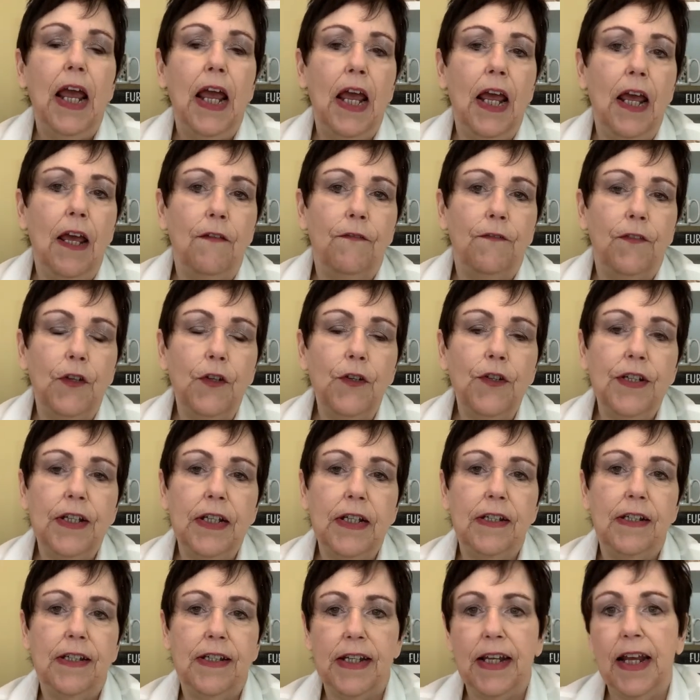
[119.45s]
If you
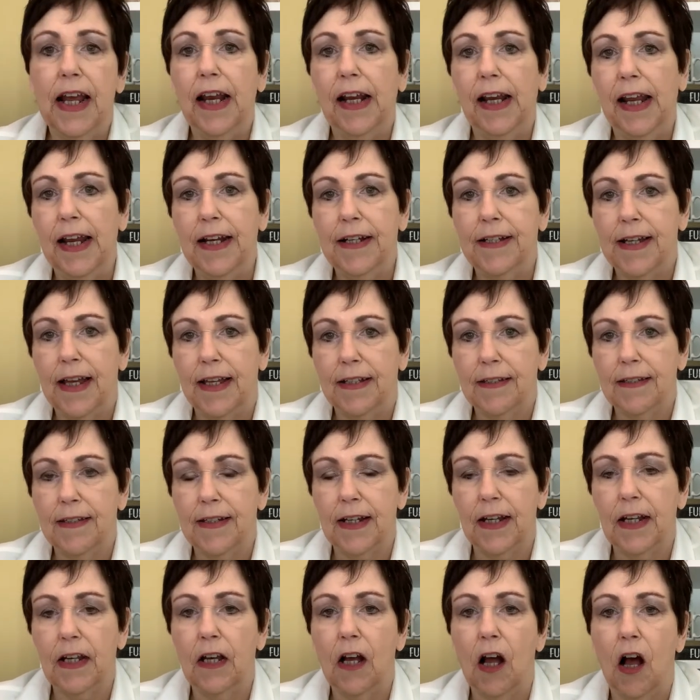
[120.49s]
did DNA
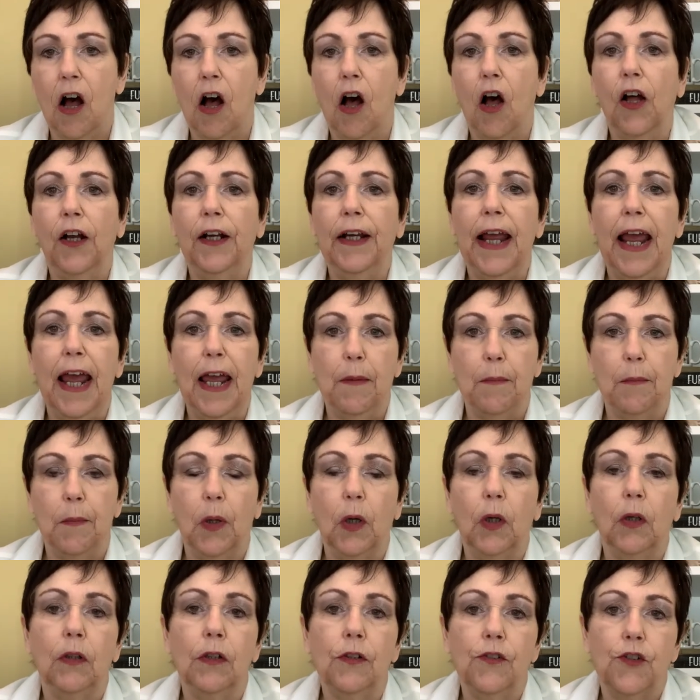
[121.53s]
testing on a Merle